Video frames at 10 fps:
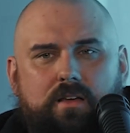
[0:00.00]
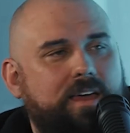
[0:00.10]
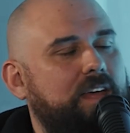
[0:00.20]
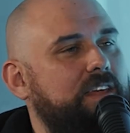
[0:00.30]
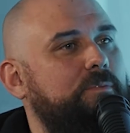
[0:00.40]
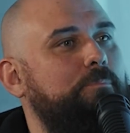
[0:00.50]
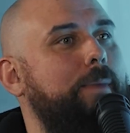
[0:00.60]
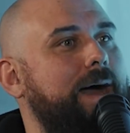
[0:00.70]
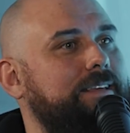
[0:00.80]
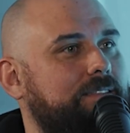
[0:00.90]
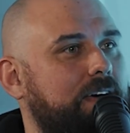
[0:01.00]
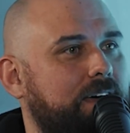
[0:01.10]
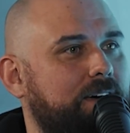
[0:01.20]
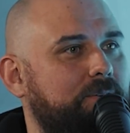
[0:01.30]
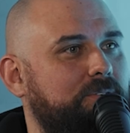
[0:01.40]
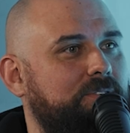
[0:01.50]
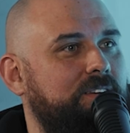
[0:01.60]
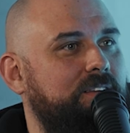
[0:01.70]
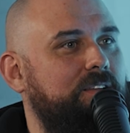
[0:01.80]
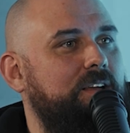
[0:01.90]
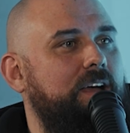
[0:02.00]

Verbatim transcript: I can't even max that out. Yeah.